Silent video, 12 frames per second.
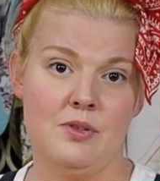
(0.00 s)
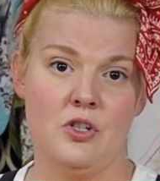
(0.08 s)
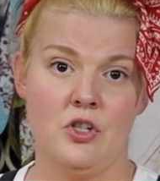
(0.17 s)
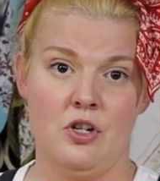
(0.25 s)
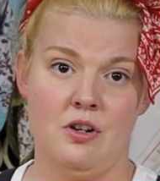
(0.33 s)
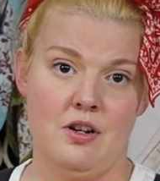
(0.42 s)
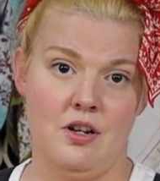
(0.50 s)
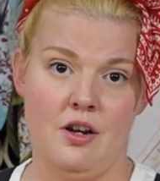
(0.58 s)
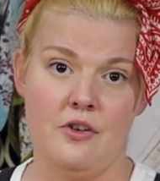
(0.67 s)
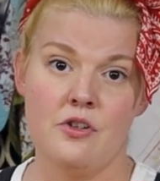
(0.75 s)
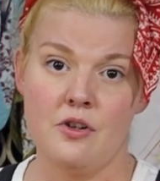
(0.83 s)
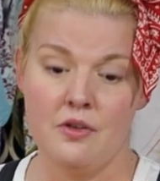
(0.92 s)
to turn it
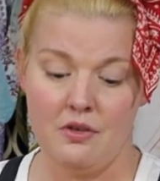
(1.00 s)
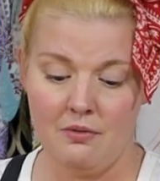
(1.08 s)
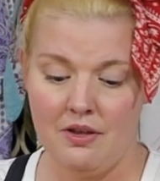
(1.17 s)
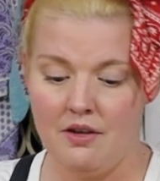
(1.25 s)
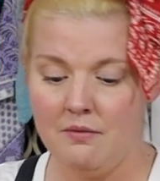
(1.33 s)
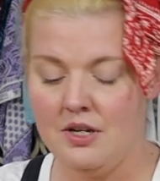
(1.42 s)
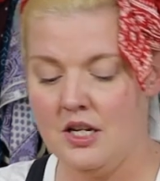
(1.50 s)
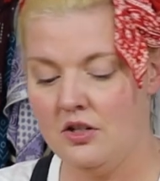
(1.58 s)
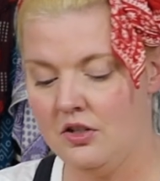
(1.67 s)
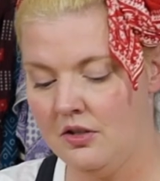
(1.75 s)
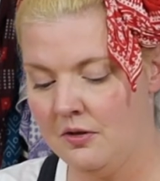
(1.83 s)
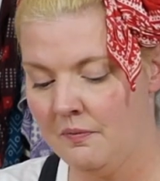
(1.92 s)
under the way that we
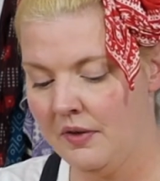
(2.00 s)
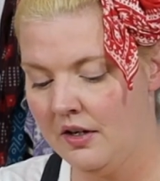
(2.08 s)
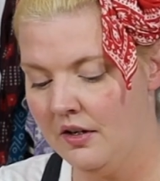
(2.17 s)
need to.